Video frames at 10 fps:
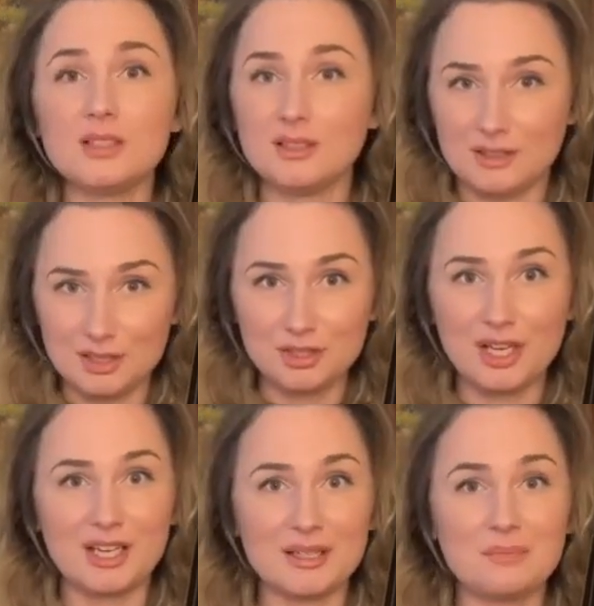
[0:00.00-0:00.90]
Let's
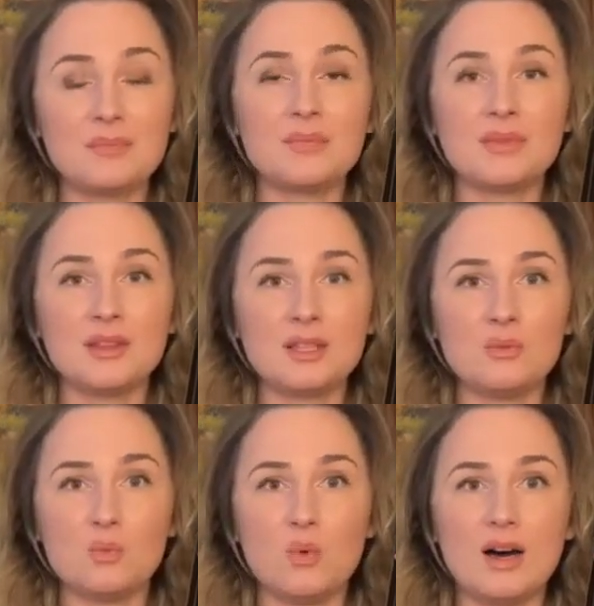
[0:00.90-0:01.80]
check it.
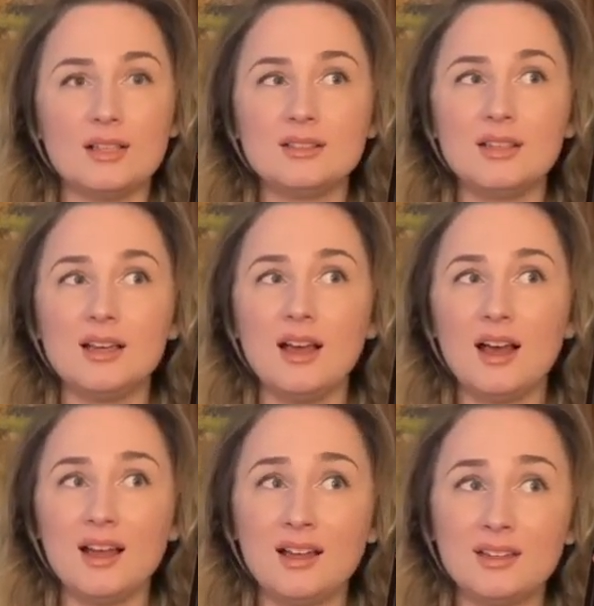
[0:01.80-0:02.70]
1
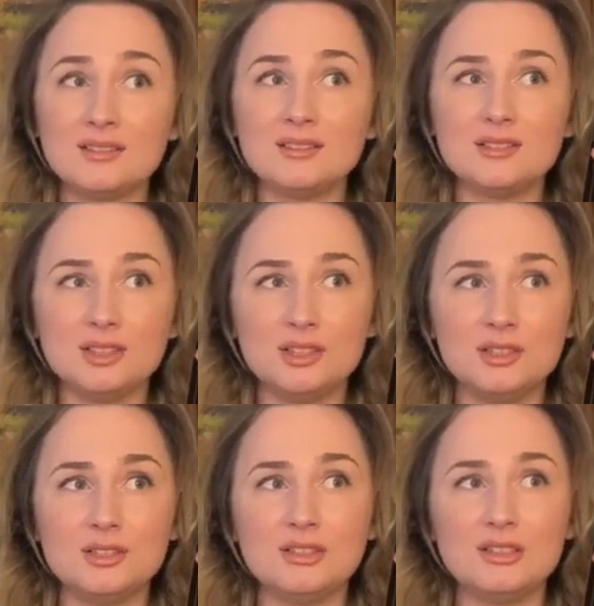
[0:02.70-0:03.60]
and 2
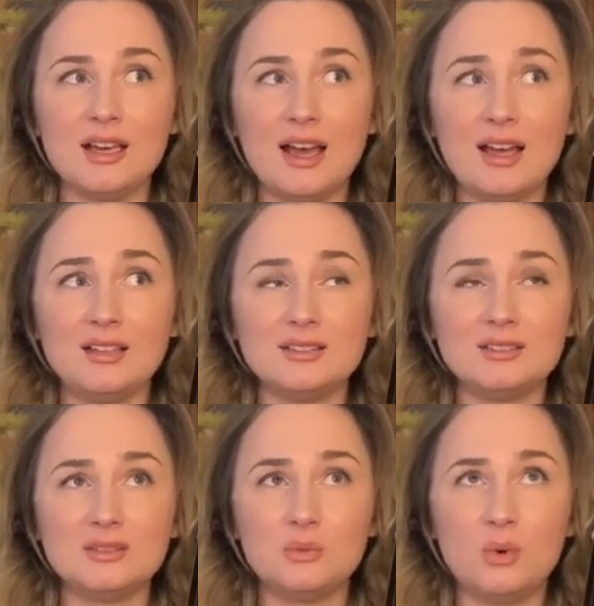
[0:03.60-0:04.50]

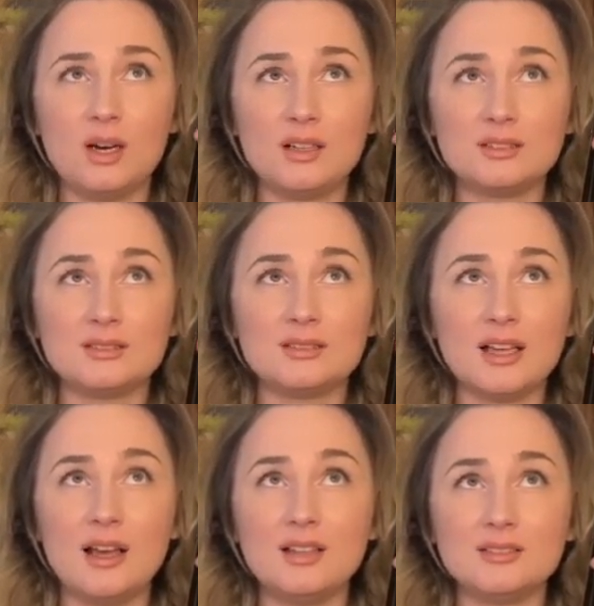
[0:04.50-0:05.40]
and 1
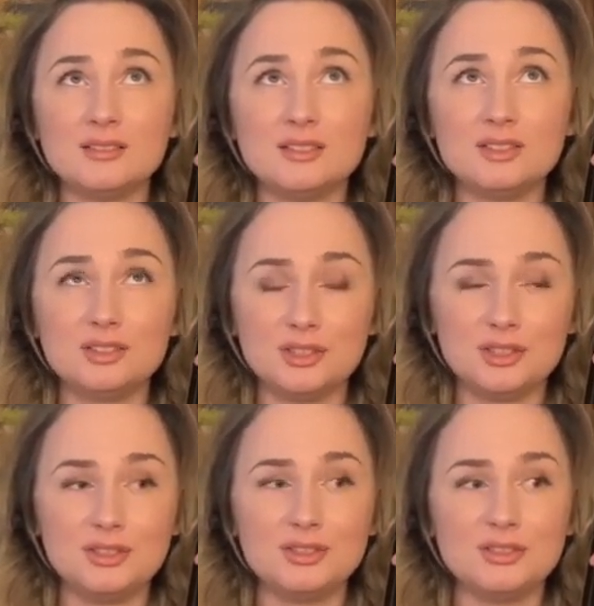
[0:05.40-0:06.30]
and
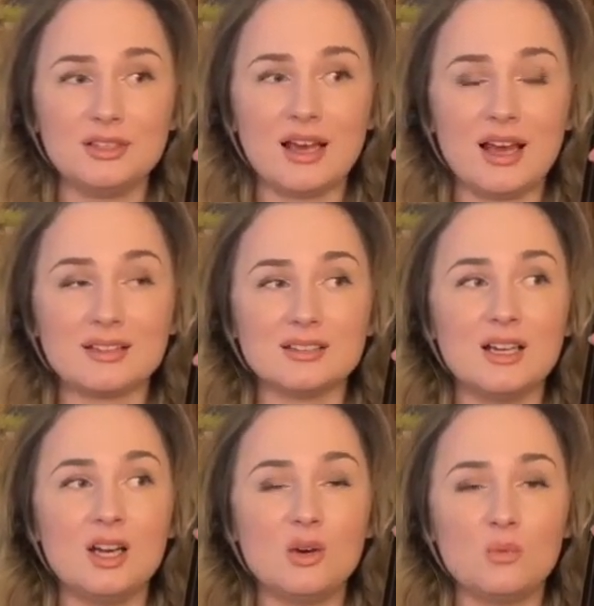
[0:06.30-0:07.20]
2 and
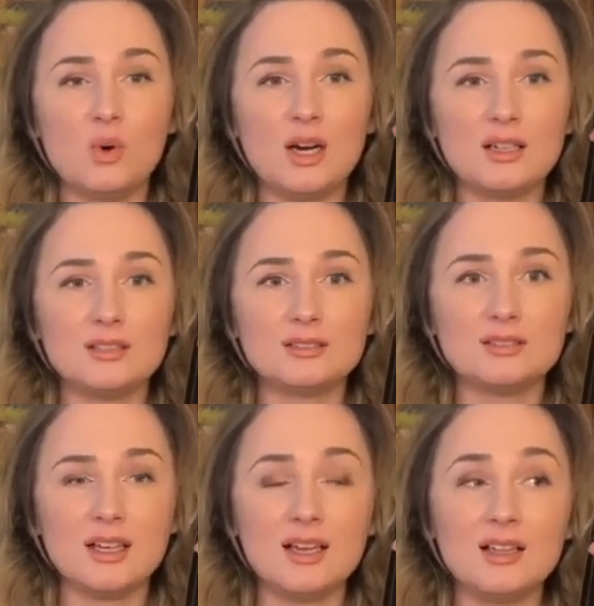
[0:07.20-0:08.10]

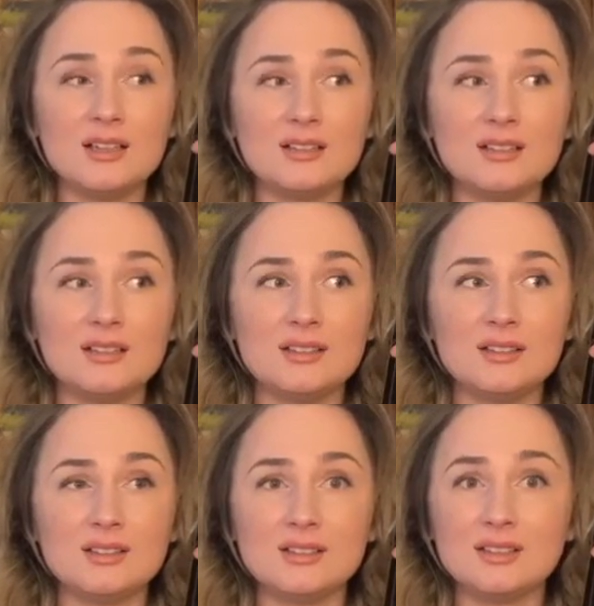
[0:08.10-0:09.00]
1
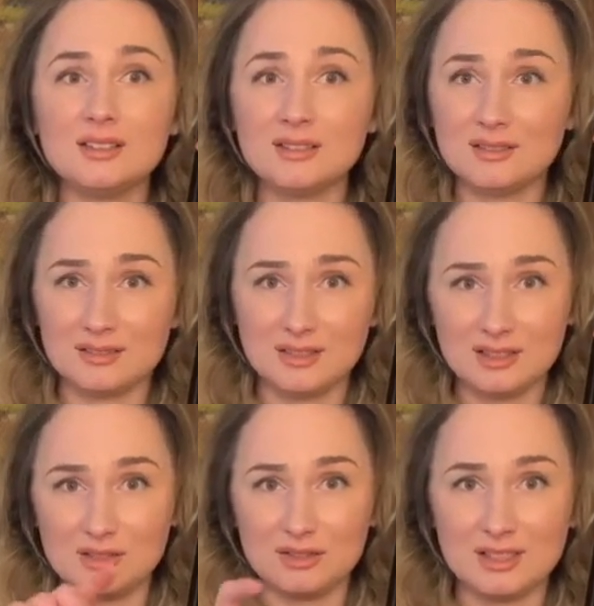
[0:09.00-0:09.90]
and.
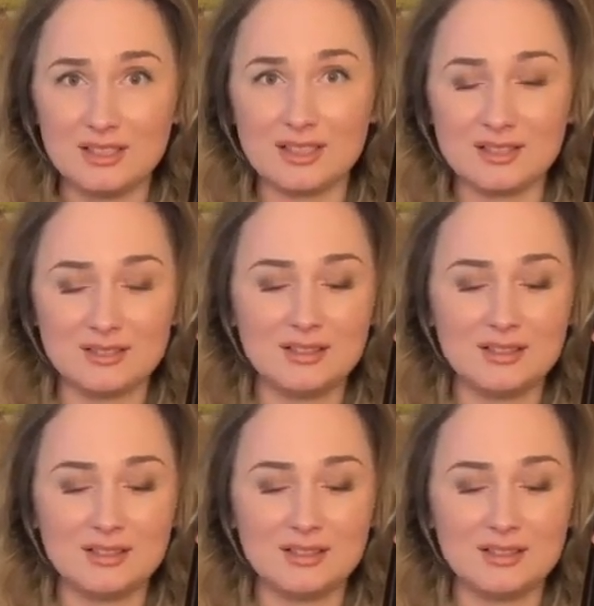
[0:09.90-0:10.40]
Can you see that?